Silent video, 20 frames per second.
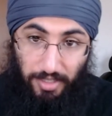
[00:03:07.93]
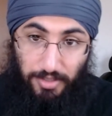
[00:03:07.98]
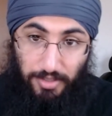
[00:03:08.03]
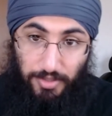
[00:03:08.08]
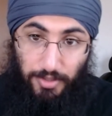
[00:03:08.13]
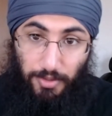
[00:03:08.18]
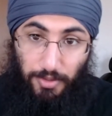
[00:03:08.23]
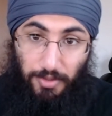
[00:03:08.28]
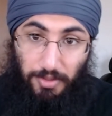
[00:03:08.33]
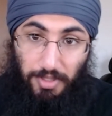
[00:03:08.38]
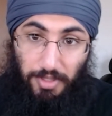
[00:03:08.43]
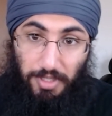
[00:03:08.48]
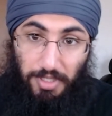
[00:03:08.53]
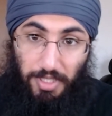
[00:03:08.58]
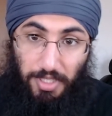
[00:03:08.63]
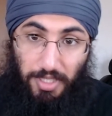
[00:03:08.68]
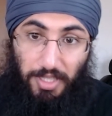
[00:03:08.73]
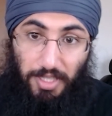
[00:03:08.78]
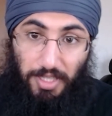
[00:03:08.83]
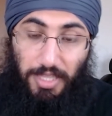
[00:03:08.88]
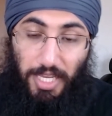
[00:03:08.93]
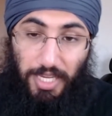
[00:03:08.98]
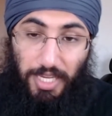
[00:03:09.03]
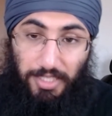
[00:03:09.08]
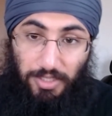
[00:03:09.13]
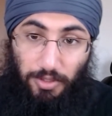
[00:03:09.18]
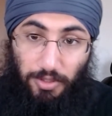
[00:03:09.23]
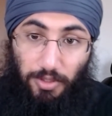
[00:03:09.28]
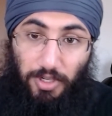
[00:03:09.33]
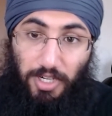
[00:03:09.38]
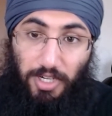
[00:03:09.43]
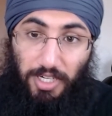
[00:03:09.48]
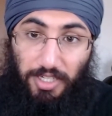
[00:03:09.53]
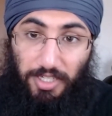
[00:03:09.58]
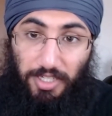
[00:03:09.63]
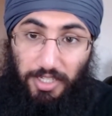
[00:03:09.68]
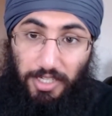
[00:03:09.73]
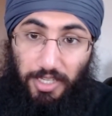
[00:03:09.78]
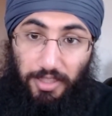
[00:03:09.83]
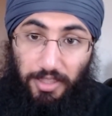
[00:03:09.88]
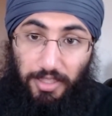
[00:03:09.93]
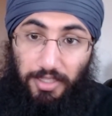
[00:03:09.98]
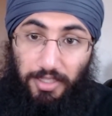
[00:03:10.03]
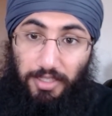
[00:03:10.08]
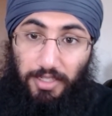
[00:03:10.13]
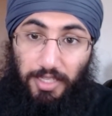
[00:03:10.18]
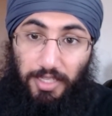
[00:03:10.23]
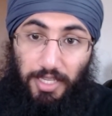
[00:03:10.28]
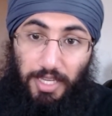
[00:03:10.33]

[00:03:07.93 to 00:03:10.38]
So the has an onkar underneath it.